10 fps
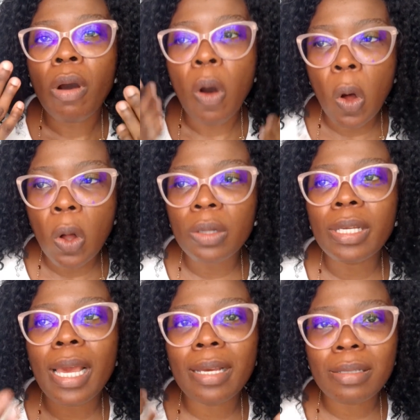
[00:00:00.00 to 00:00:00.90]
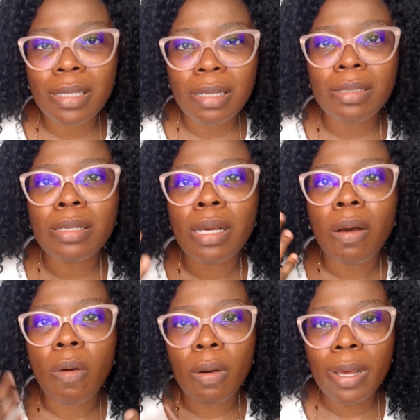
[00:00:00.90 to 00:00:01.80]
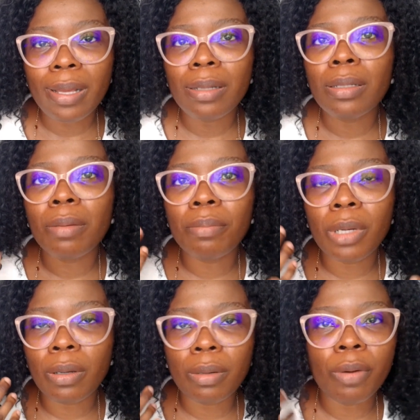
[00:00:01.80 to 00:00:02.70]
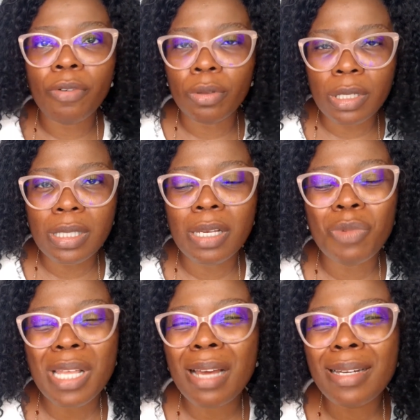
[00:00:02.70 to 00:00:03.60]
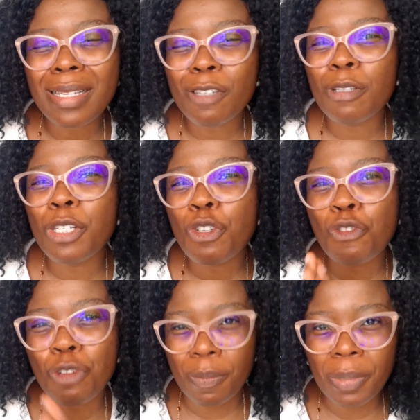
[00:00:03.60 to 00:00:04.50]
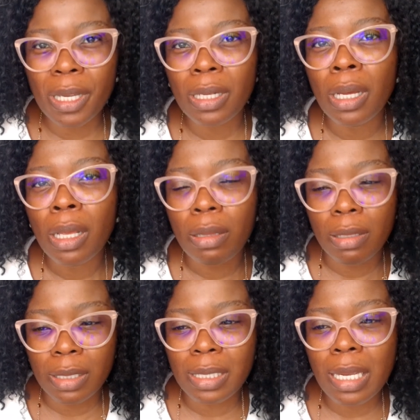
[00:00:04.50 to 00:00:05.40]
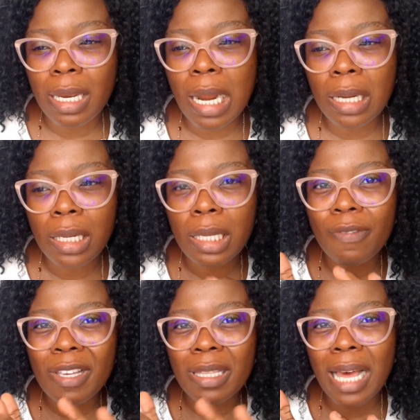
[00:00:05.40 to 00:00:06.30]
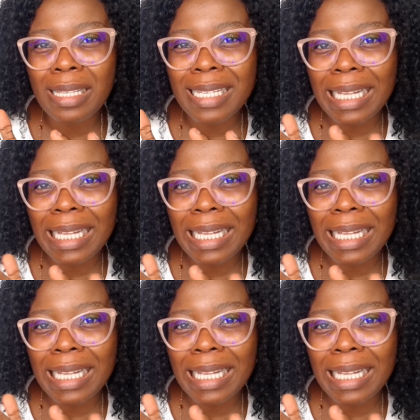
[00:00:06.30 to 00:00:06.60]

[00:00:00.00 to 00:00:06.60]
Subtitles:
all the excess oil on the skin without necessarily stripping the skin and giving you that